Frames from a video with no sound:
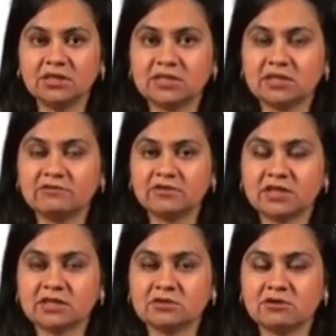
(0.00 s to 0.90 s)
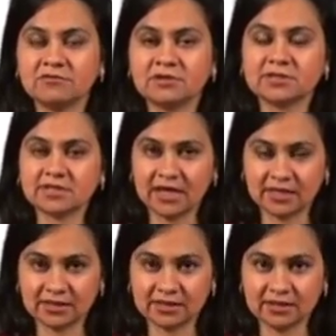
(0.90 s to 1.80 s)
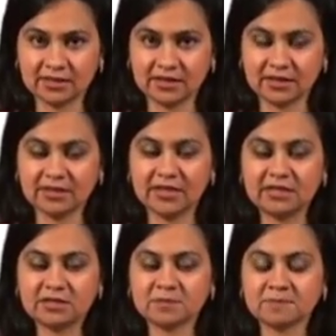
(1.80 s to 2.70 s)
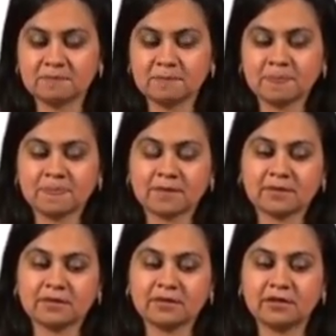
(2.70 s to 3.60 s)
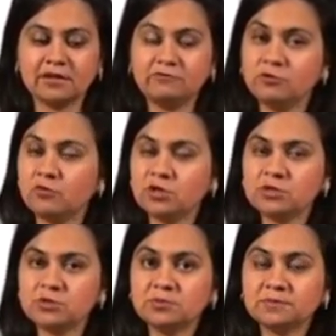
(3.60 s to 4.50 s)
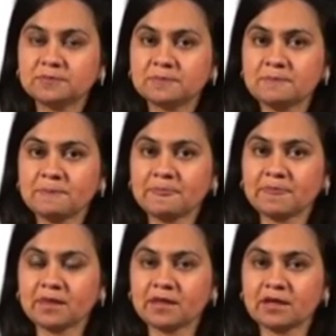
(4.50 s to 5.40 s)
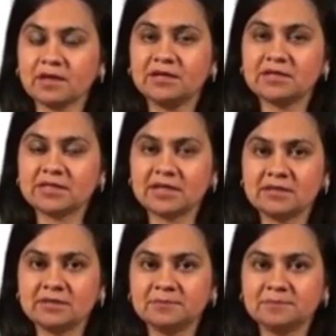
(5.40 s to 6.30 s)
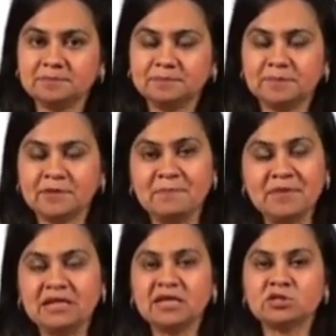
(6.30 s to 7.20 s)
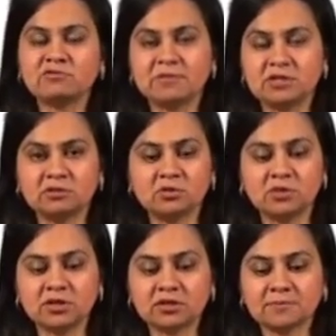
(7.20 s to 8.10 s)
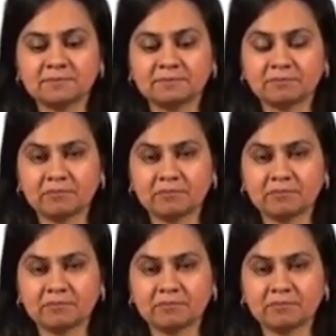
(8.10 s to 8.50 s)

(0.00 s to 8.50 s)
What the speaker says: on the significance of style, that if you want to understand the meanings of a particular work,